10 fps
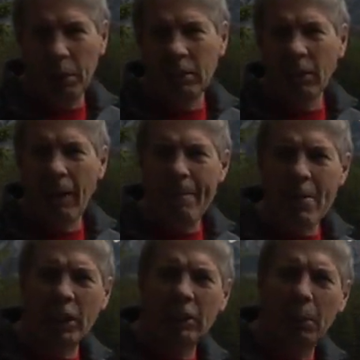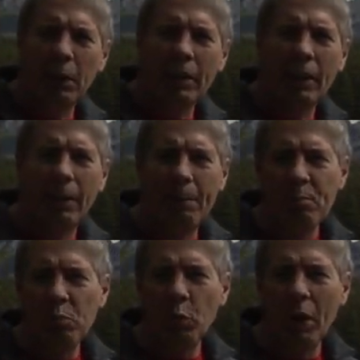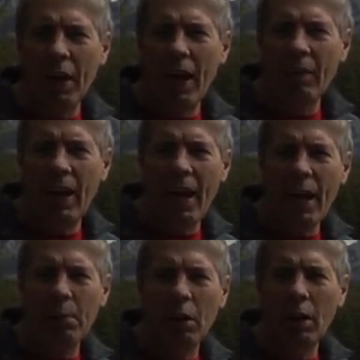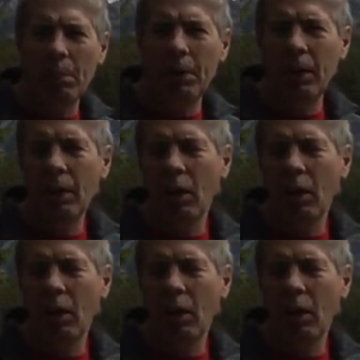ice climbing or something like that, where I have a hammer on me,